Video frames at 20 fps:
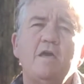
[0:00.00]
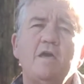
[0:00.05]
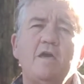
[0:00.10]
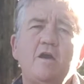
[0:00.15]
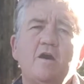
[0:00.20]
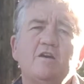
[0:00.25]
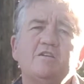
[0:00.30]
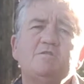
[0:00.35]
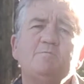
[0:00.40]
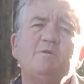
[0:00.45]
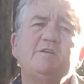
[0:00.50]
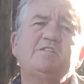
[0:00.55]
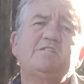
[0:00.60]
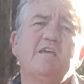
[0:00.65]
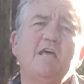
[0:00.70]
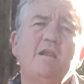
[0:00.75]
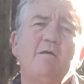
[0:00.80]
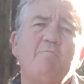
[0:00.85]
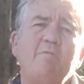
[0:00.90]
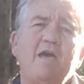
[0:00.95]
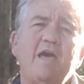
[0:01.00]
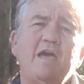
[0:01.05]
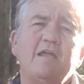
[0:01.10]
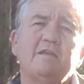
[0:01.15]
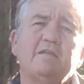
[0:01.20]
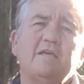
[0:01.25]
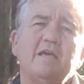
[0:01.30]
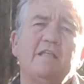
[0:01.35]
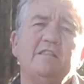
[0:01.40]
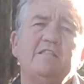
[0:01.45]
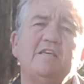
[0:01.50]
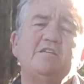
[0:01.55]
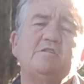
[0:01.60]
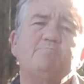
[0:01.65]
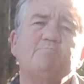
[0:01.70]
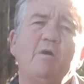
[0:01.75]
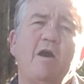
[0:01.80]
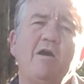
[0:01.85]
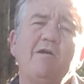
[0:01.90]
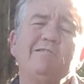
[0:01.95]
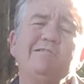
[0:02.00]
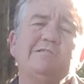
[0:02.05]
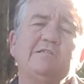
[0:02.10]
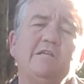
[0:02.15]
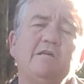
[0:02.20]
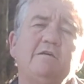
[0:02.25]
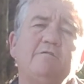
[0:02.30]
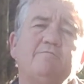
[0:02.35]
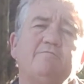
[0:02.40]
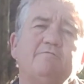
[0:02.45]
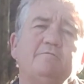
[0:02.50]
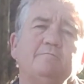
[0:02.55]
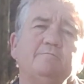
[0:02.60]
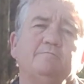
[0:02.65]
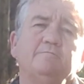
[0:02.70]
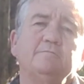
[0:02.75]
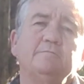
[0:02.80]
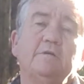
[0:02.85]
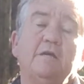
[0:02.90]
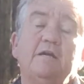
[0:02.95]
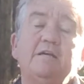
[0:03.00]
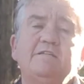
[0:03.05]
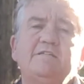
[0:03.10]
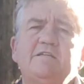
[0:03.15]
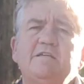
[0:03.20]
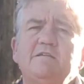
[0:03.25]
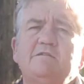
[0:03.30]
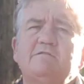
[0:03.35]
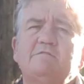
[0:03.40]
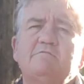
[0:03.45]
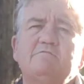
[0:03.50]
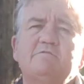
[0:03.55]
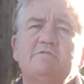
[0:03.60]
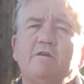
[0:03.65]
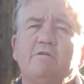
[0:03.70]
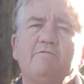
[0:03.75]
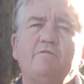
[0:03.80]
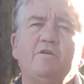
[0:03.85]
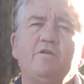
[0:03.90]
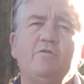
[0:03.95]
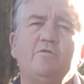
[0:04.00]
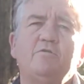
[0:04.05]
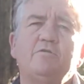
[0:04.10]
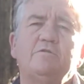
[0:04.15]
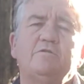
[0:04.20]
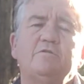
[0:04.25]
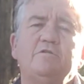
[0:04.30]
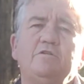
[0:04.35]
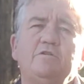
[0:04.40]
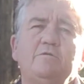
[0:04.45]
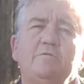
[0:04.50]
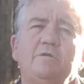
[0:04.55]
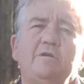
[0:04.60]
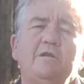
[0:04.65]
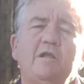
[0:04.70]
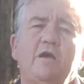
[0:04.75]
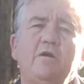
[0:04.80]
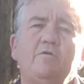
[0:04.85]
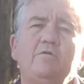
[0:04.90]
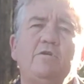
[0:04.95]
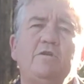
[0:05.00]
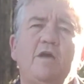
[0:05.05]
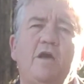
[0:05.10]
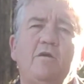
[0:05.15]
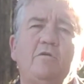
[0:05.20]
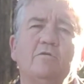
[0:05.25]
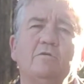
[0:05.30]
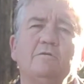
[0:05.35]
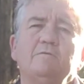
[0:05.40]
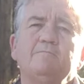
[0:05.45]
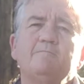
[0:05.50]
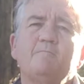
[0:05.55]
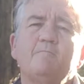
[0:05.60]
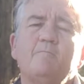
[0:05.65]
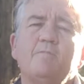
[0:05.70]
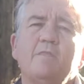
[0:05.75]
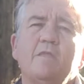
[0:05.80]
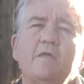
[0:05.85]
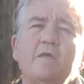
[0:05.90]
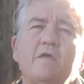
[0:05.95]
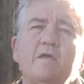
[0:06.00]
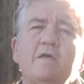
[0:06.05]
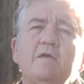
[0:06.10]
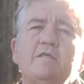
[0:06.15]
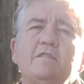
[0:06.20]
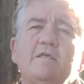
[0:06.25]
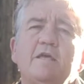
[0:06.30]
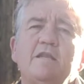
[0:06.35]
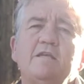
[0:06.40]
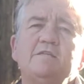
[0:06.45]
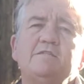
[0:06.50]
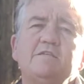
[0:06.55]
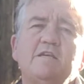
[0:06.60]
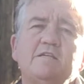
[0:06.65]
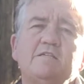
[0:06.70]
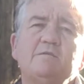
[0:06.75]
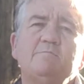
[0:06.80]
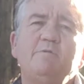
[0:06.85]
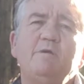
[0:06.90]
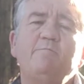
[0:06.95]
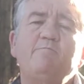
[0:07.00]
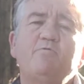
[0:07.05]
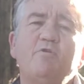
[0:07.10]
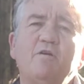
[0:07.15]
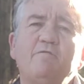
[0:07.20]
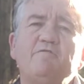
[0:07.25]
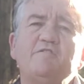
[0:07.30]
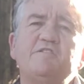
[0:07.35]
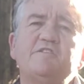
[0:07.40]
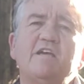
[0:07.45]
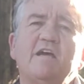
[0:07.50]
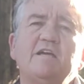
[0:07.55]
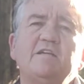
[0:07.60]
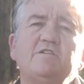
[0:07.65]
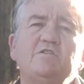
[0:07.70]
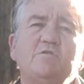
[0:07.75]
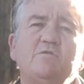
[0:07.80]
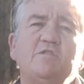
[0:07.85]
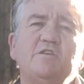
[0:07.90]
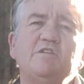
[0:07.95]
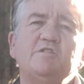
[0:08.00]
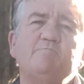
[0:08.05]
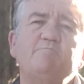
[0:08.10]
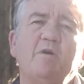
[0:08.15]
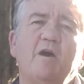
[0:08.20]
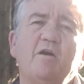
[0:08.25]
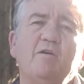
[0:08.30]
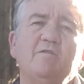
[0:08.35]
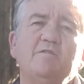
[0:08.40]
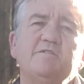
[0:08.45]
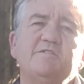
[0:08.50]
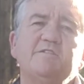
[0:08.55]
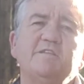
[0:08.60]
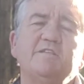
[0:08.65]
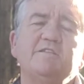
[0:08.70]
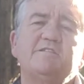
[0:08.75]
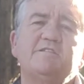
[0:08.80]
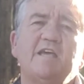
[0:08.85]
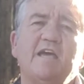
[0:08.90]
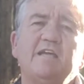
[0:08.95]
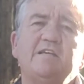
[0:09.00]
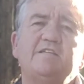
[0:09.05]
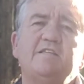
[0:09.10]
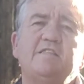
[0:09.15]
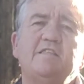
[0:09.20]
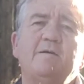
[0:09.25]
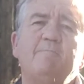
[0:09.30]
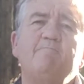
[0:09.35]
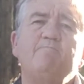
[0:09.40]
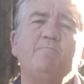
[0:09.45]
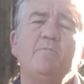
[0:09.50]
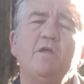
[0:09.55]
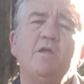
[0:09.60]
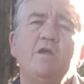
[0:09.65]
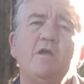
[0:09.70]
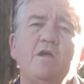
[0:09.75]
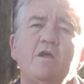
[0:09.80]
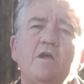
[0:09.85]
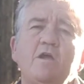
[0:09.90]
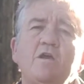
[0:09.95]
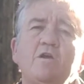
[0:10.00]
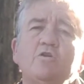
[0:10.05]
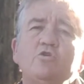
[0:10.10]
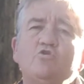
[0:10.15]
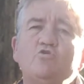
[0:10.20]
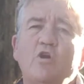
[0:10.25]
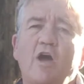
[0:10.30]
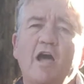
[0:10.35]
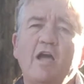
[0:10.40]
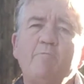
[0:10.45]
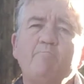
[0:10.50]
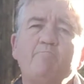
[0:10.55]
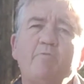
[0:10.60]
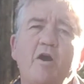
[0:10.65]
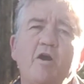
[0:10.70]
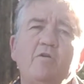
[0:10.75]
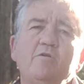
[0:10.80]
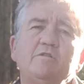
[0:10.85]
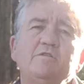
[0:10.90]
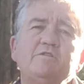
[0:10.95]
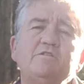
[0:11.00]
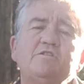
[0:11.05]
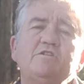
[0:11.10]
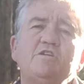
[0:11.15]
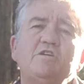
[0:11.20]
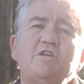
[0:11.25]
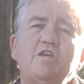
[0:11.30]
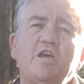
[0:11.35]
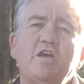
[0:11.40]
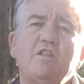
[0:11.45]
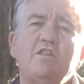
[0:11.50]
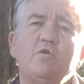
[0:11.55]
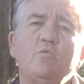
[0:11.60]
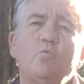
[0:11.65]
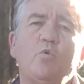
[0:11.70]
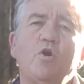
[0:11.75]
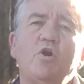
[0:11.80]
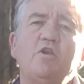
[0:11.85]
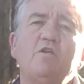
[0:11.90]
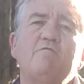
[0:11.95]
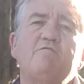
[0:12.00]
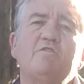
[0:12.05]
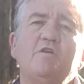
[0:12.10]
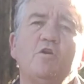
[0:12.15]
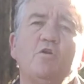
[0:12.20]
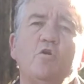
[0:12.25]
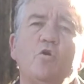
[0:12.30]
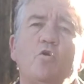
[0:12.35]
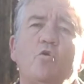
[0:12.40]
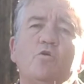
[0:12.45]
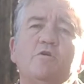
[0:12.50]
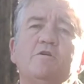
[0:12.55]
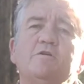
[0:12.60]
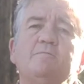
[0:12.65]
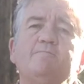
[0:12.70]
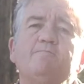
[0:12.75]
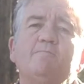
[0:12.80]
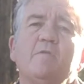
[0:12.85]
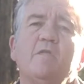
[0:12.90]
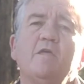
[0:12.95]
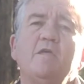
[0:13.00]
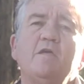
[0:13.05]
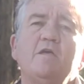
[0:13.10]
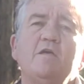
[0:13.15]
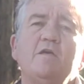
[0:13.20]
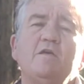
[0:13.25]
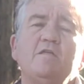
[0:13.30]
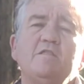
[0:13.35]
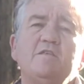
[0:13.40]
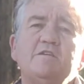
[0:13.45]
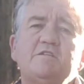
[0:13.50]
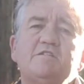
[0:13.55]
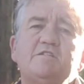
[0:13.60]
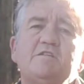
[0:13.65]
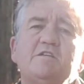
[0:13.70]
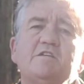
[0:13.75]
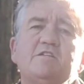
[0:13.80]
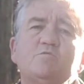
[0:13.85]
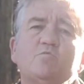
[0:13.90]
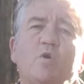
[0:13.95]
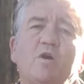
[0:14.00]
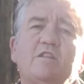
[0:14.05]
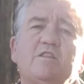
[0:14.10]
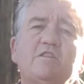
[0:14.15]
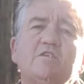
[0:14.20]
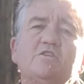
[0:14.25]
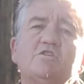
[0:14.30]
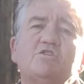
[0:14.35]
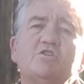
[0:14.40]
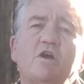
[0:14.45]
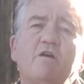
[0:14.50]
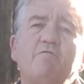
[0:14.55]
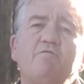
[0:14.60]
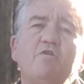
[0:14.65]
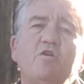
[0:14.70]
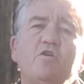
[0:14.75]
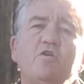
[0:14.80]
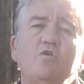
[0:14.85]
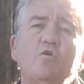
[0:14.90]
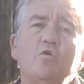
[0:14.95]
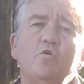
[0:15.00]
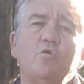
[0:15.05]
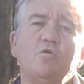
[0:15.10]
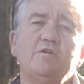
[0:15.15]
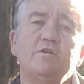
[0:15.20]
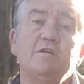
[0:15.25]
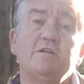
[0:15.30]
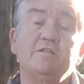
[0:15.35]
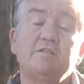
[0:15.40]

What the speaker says: He asked me, son of man, can these bones live? I said, sovereign Lord, you alone know. Then he said to me, prophesy to these bones and say to them, dry bones, hear the word of the Lord. This is what the Sovereign Lord